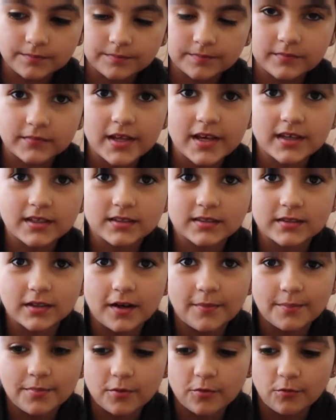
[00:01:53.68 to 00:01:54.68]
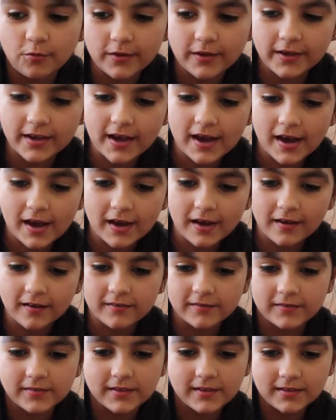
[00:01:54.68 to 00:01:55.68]
Next up, we
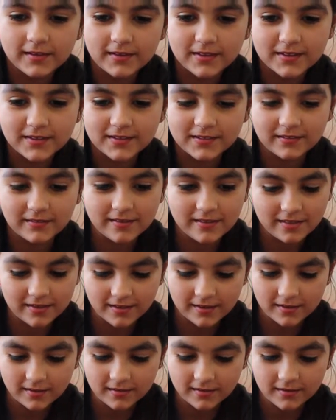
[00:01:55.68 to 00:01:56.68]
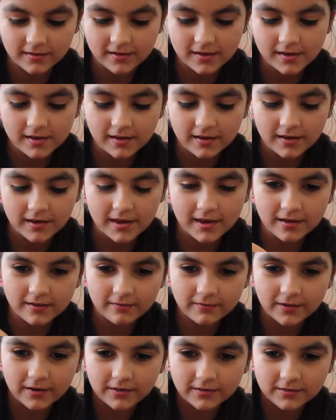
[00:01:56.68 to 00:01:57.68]
have this little thing, and
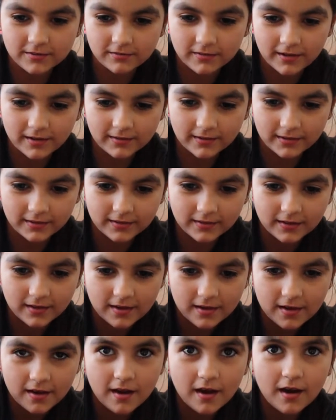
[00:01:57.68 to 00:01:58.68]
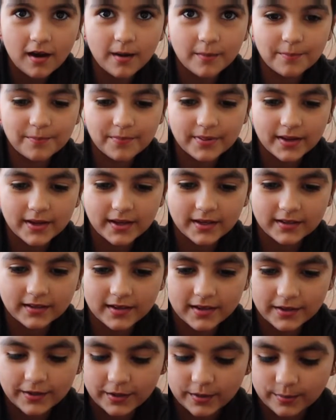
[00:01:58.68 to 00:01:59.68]
we also got like a pink
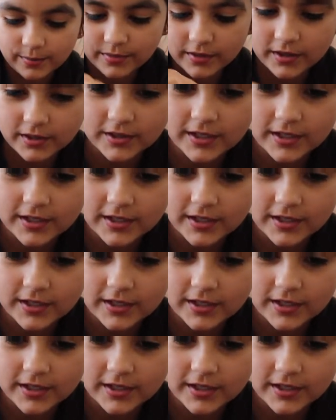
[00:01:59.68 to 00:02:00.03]
hairbrush.